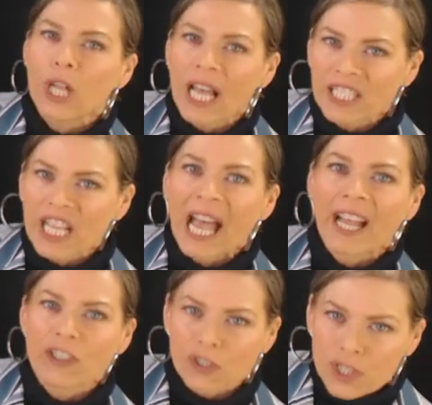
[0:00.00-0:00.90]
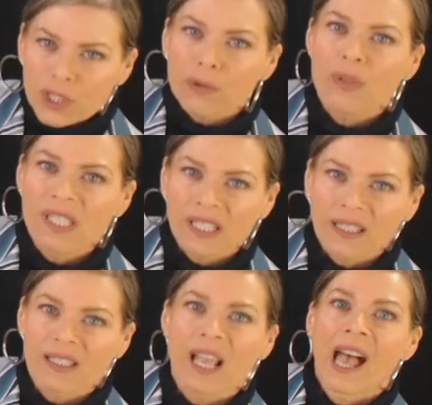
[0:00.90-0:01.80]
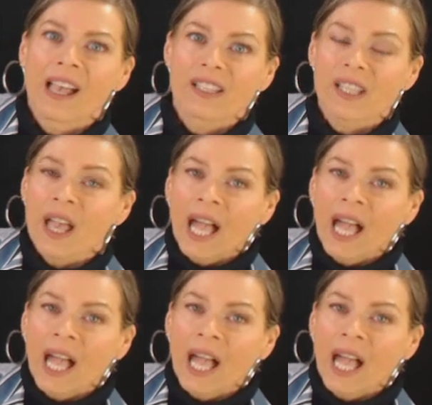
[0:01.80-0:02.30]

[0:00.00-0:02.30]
attach to success.